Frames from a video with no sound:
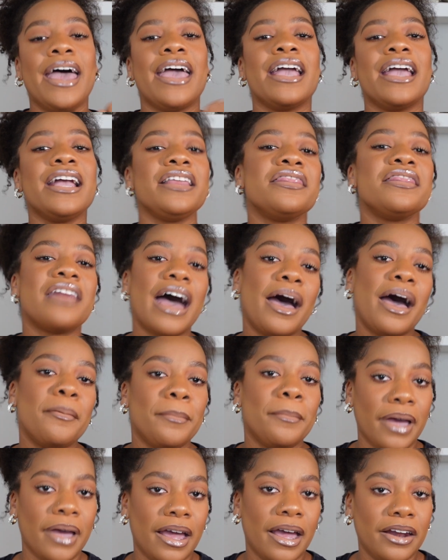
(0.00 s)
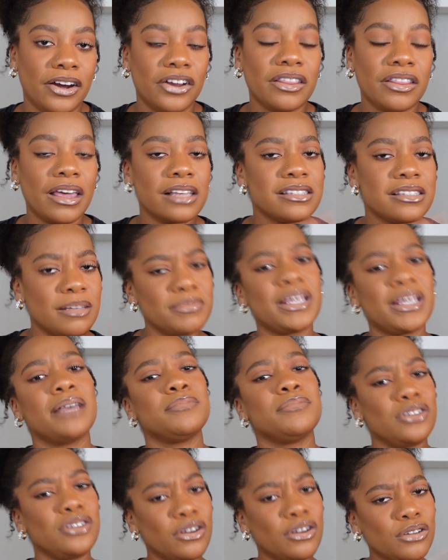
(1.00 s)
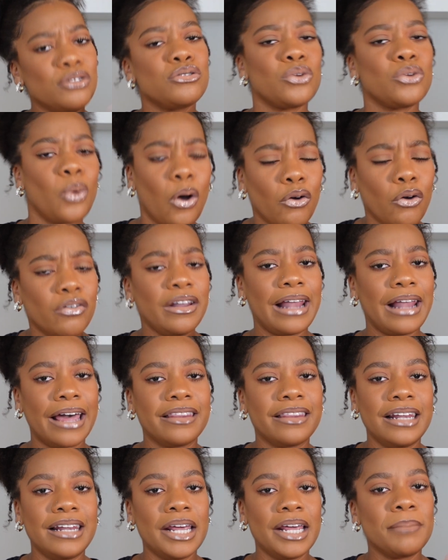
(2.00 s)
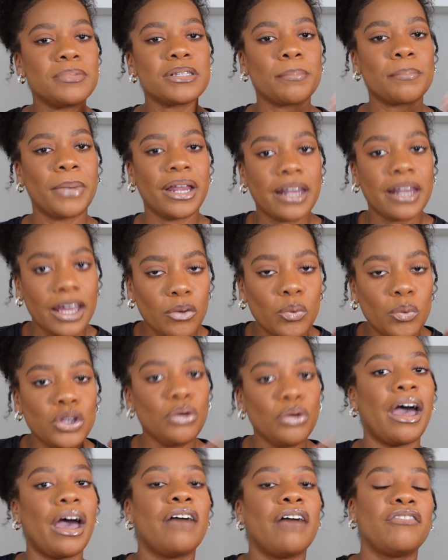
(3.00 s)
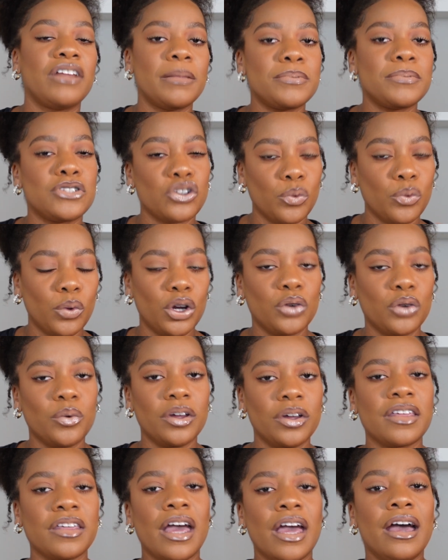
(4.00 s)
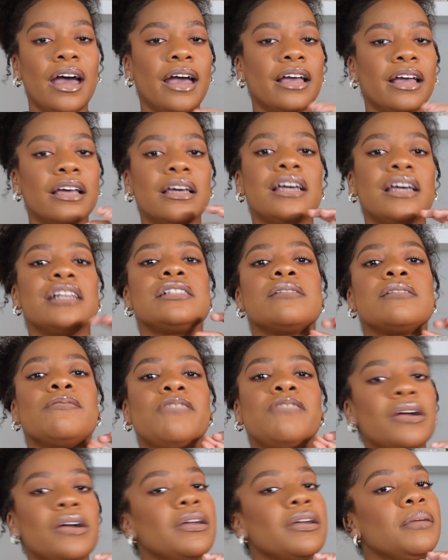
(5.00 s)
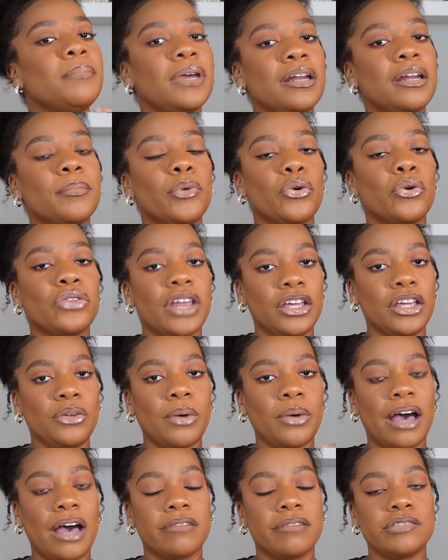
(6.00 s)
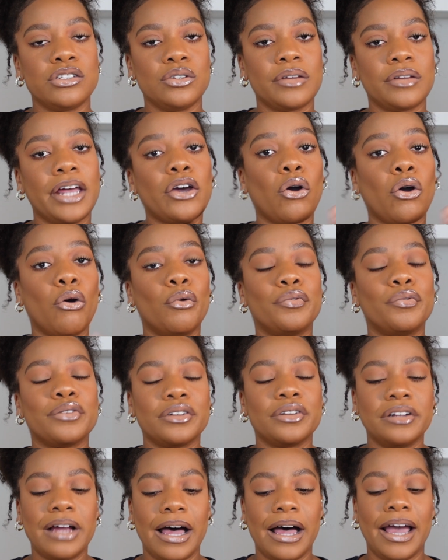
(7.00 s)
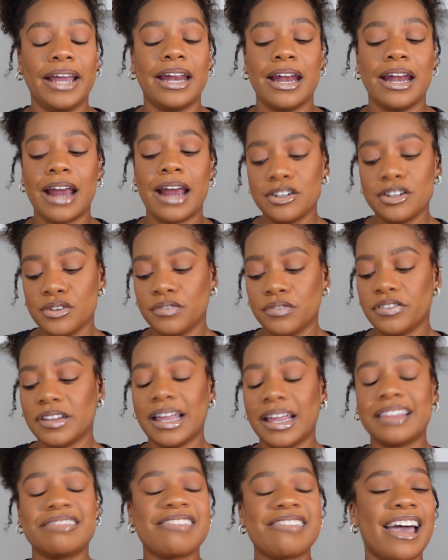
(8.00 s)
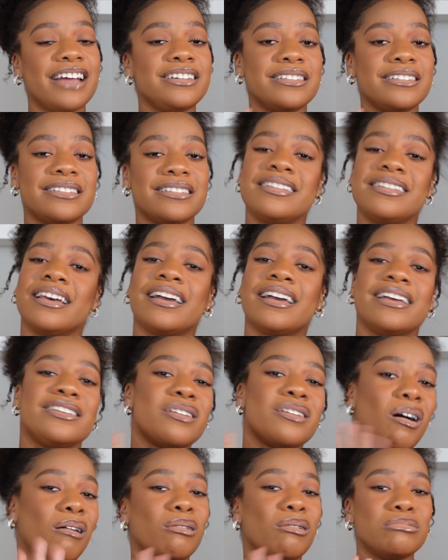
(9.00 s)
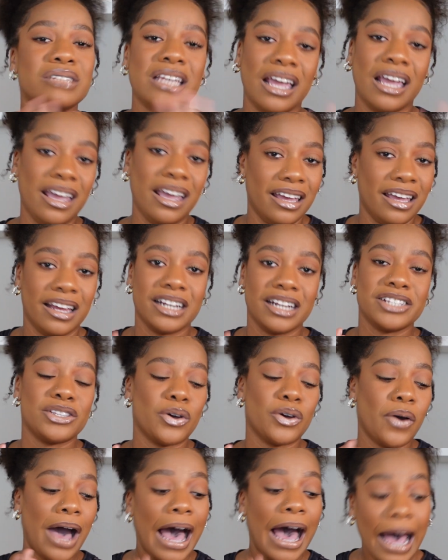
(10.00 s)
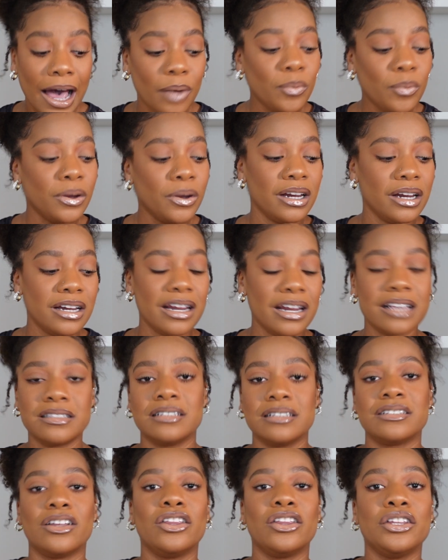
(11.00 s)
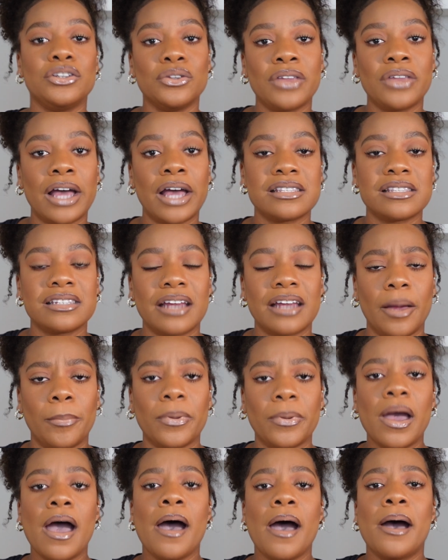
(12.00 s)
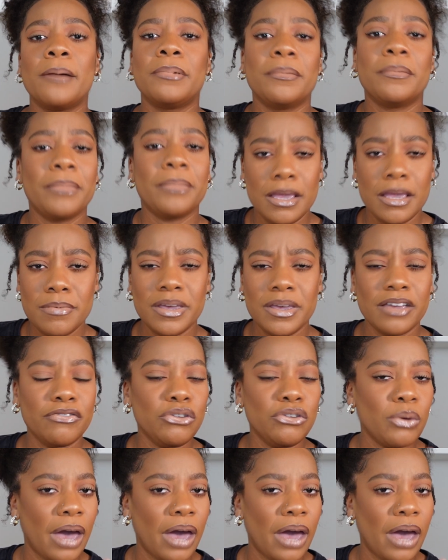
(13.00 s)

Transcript: in that manner. Like sometimes, you know, you do overline lips, but like when you have lips to work with, it's very minimal that you have to like overline. And I do feel like that just took it on 10. So I wouldn't necessarily do that step, but maybe if you